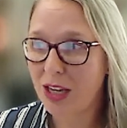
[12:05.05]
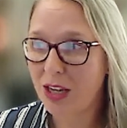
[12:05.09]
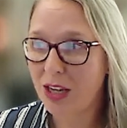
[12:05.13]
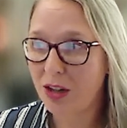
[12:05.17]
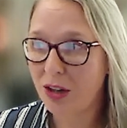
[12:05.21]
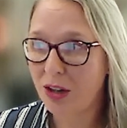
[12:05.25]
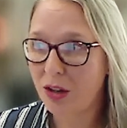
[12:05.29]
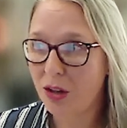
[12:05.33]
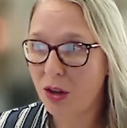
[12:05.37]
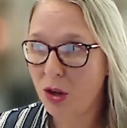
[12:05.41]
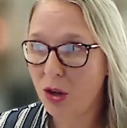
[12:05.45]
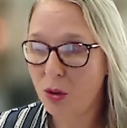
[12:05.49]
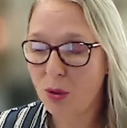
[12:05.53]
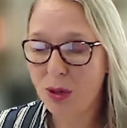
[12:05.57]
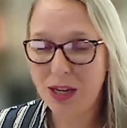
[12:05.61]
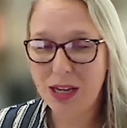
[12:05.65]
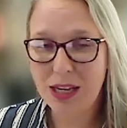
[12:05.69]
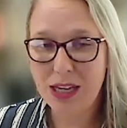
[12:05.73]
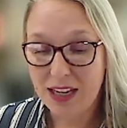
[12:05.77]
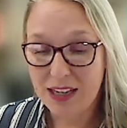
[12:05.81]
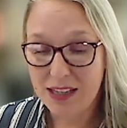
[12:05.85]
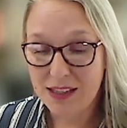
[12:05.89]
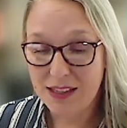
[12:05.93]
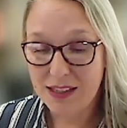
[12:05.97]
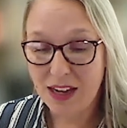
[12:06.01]
And I know it
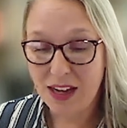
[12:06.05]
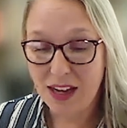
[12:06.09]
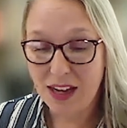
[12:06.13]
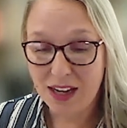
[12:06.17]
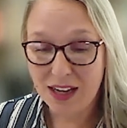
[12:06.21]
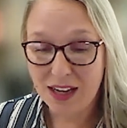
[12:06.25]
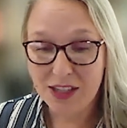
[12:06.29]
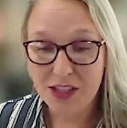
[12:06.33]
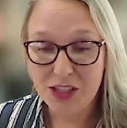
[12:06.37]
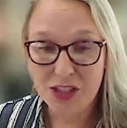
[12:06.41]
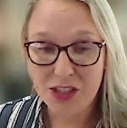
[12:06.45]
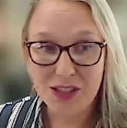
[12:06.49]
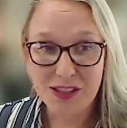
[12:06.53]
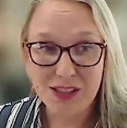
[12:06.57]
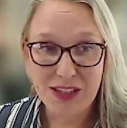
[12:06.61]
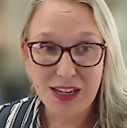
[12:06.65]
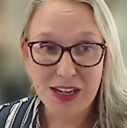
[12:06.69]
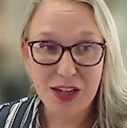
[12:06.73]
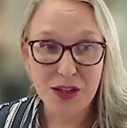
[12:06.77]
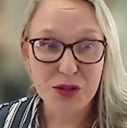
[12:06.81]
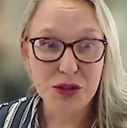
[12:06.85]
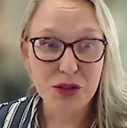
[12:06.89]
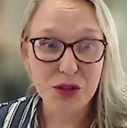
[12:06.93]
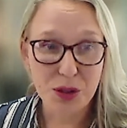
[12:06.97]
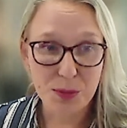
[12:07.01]
is hard to
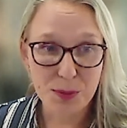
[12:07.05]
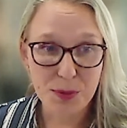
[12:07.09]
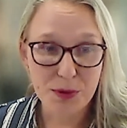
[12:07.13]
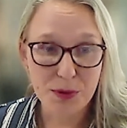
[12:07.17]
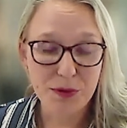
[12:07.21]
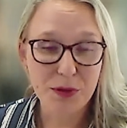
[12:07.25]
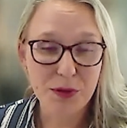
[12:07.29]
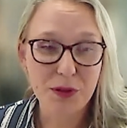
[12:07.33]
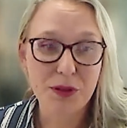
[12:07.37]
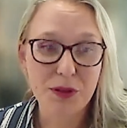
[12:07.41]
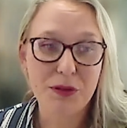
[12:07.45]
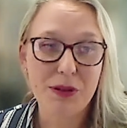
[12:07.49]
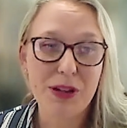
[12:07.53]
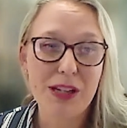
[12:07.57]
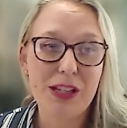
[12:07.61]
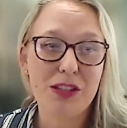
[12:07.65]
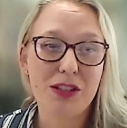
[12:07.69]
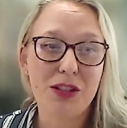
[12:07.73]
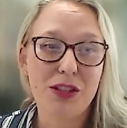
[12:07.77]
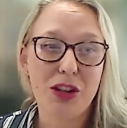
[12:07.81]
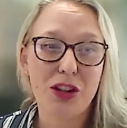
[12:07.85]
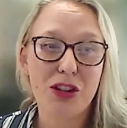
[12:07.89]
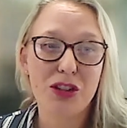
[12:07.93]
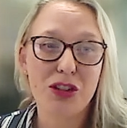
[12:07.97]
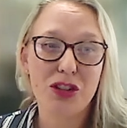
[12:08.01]
stay on top of all the
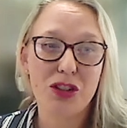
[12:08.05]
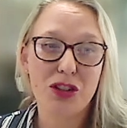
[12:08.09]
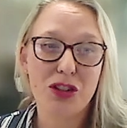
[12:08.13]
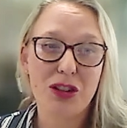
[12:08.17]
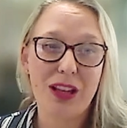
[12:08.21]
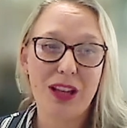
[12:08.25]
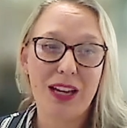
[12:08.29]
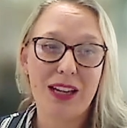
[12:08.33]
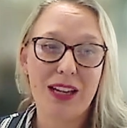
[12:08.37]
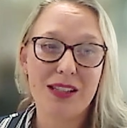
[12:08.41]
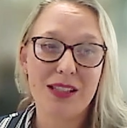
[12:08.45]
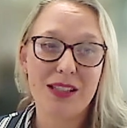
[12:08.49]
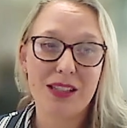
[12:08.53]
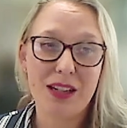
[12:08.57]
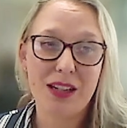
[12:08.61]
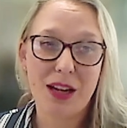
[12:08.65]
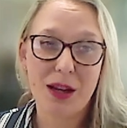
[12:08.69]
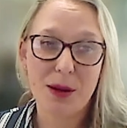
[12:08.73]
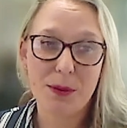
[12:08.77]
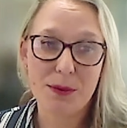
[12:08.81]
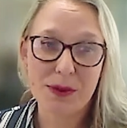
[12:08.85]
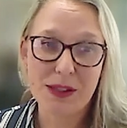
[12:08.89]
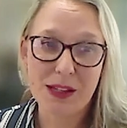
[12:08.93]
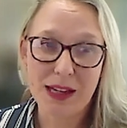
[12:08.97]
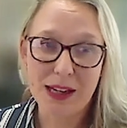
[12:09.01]
research that
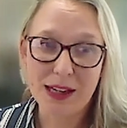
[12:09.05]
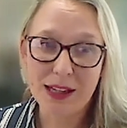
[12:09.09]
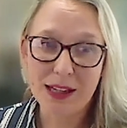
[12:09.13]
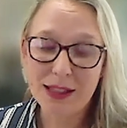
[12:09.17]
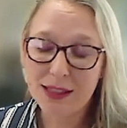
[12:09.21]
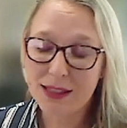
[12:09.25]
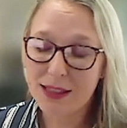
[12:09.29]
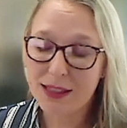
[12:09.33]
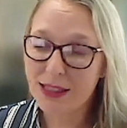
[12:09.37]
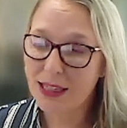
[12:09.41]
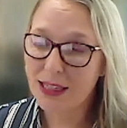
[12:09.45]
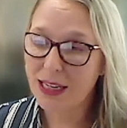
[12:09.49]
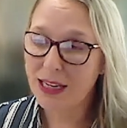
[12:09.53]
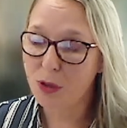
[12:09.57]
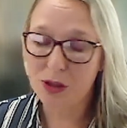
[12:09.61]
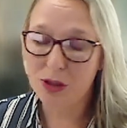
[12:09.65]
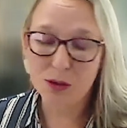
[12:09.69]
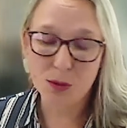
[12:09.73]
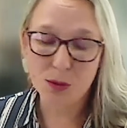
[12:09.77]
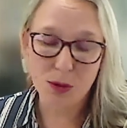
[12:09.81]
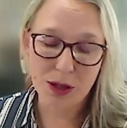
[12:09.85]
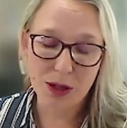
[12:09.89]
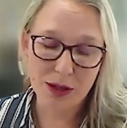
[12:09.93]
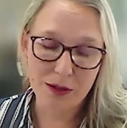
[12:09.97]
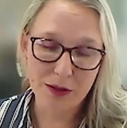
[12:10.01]
comes out, which
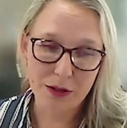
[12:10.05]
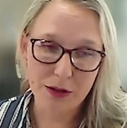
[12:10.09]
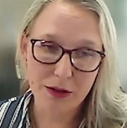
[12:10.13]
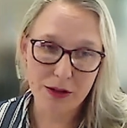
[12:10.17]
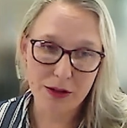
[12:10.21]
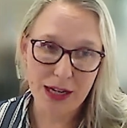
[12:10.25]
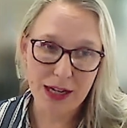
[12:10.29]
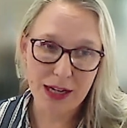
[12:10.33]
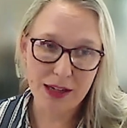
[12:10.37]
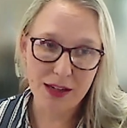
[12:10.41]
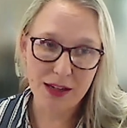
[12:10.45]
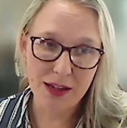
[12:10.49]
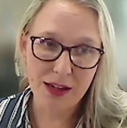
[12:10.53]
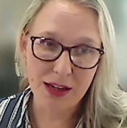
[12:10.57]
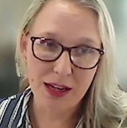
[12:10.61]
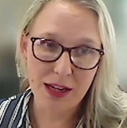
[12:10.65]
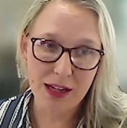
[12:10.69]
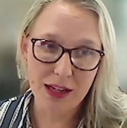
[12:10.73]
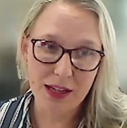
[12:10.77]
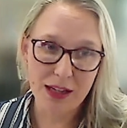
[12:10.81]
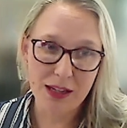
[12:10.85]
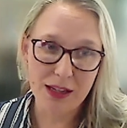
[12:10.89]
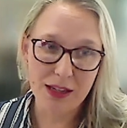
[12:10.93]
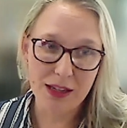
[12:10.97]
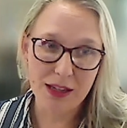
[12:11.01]
is why I've created
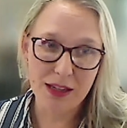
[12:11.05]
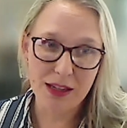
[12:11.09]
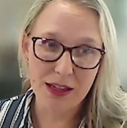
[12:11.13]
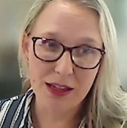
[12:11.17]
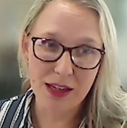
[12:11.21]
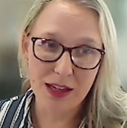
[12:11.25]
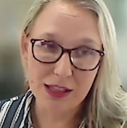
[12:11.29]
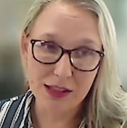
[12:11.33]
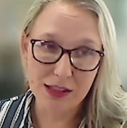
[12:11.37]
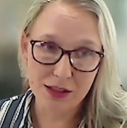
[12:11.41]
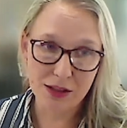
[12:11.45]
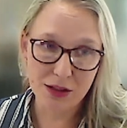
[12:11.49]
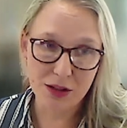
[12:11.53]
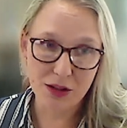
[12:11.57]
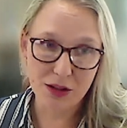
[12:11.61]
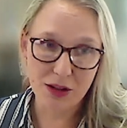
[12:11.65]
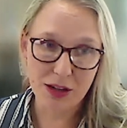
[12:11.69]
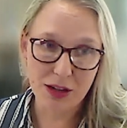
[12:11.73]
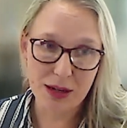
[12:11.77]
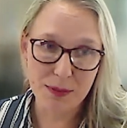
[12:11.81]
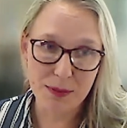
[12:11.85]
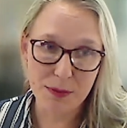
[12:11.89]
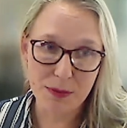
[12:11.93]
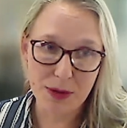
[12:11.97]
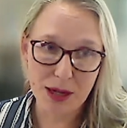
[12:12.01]
an
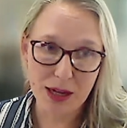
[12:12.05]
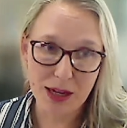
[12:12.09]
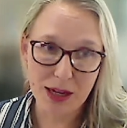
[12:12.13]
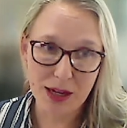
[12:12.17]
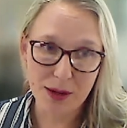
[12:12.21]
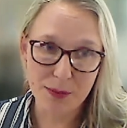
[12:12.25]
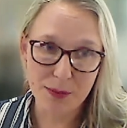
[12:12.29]
Instagram